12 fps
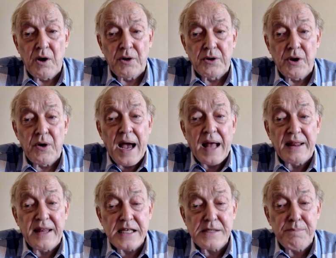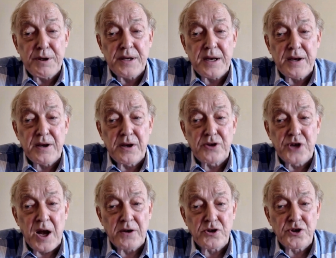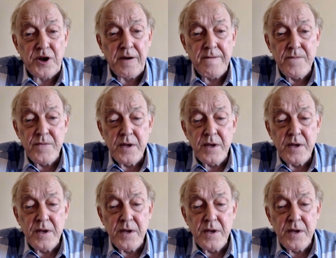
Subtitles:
Although at this particular juncture,